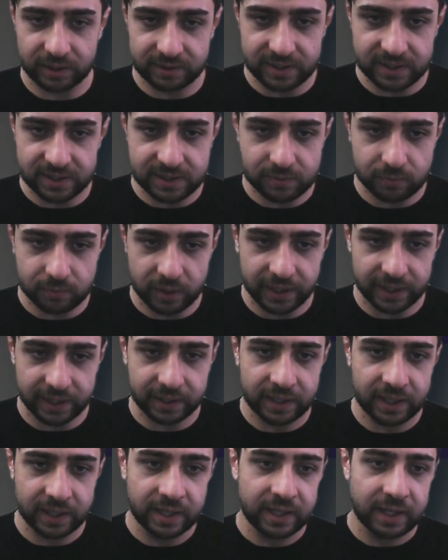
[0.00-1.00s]
this
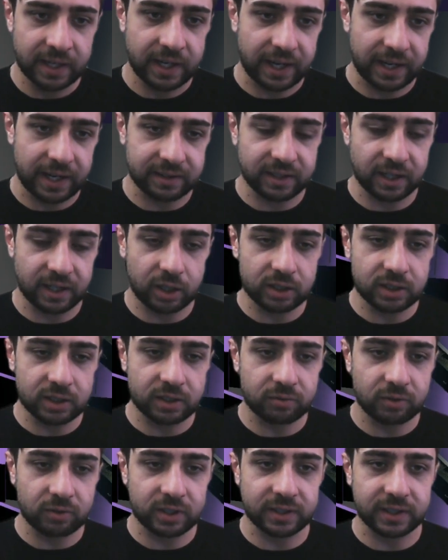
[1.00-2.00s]
way, and the
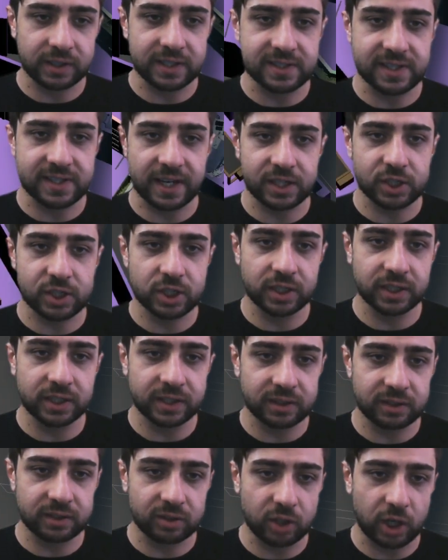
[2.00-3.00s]
other one is
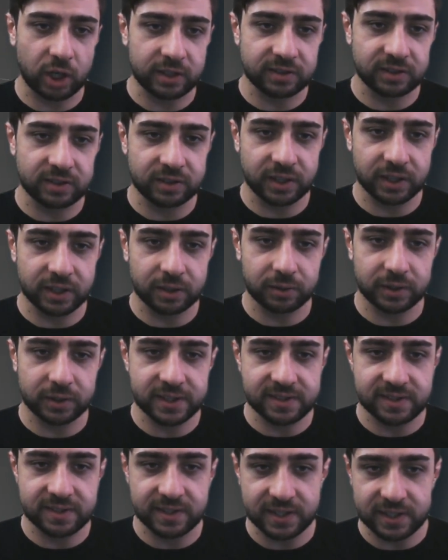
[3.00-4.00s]
actually 90
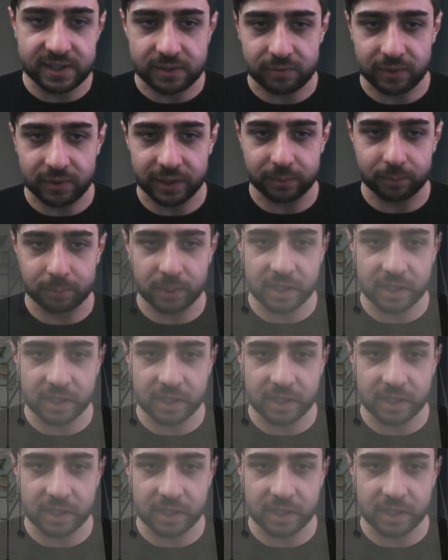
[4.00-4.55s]
degrees this way,